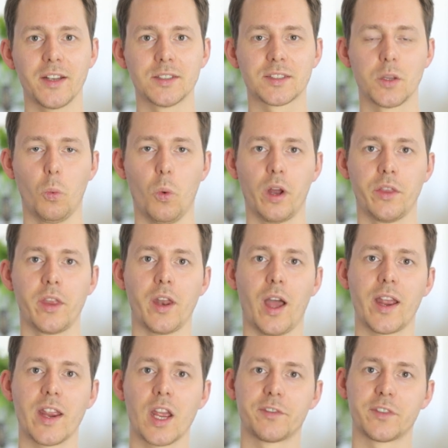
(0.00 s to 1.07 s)
is the one that
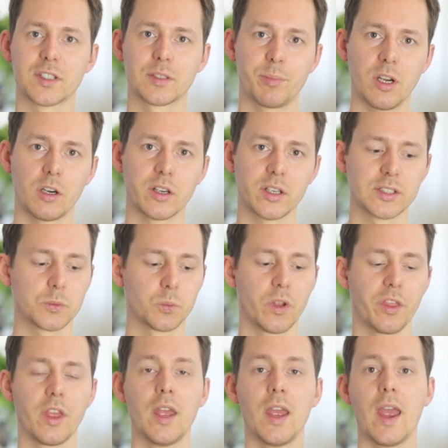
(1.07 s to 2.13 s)
I have experienced
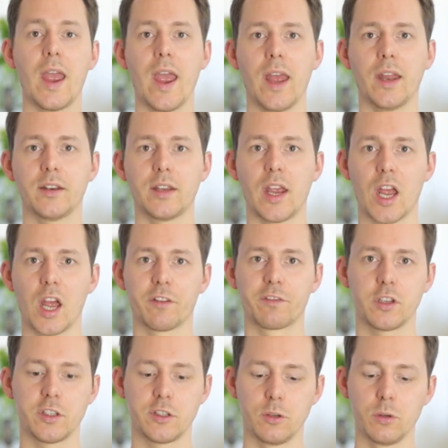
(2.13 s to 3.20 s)
with and have
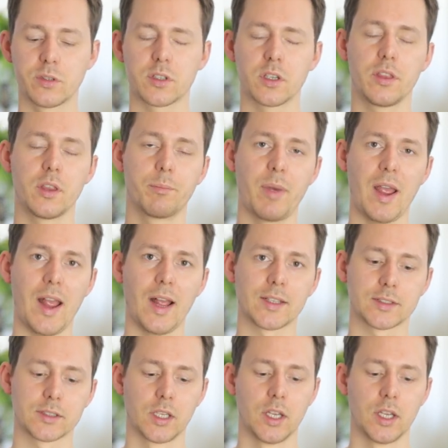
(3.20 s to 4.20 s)
used in the past.